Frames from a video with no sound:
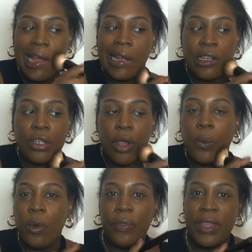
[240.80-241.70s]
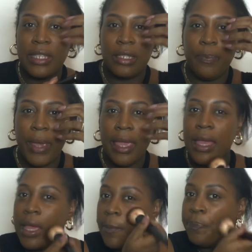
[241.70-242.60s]
and I don't want this bit
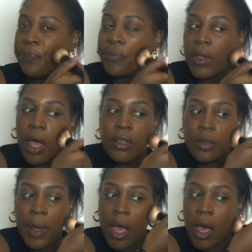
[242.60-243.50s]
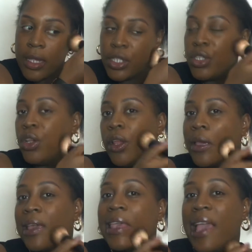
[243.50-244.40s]
under my eyes to look
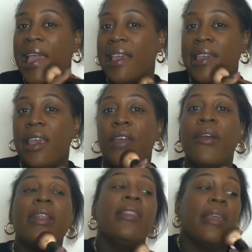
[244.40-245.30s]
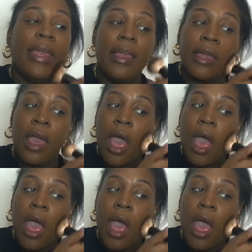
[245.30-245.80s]
cakey or anything.